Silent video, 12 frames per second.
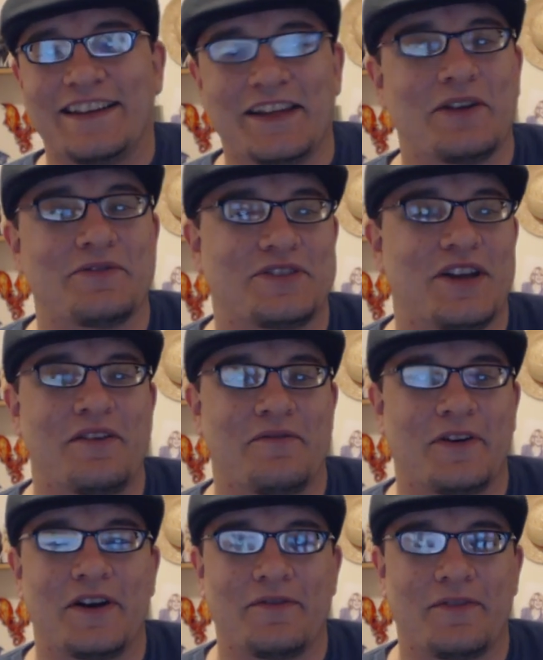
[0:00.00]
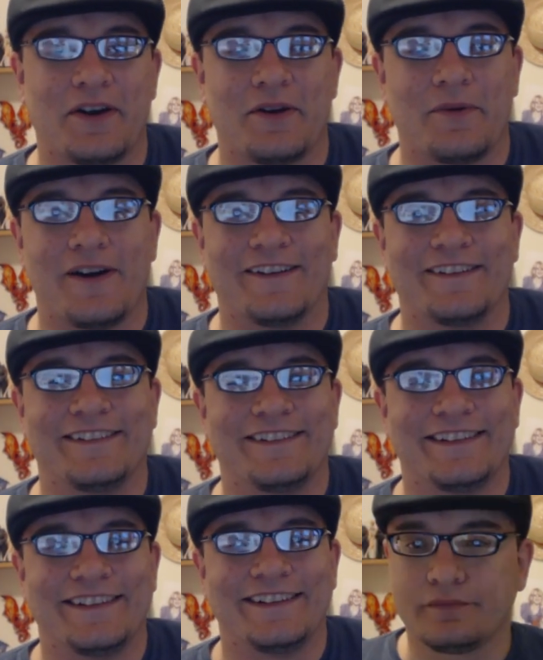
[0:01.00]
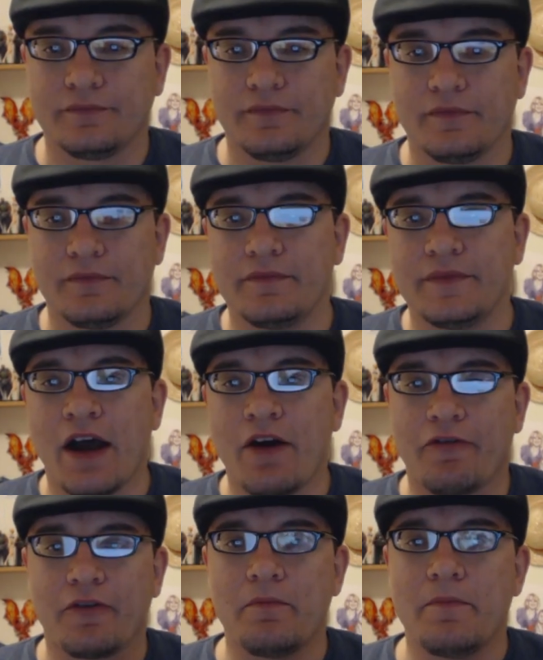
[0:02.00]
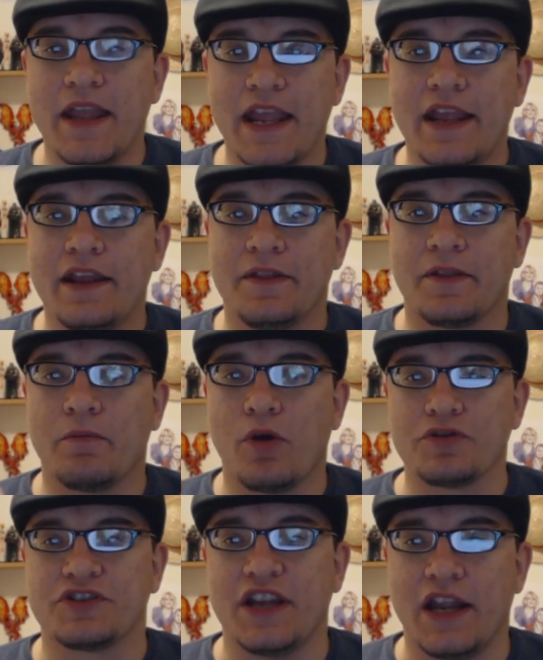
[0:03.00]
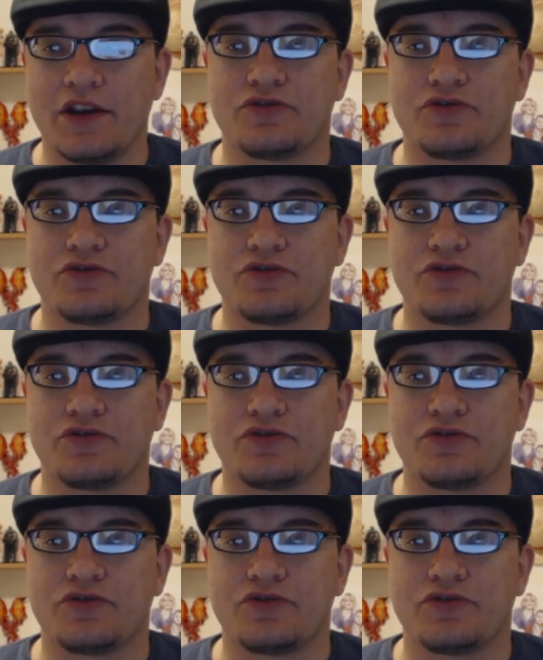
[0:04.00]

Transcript: so I thought it was done very, very well. Now, for me, the most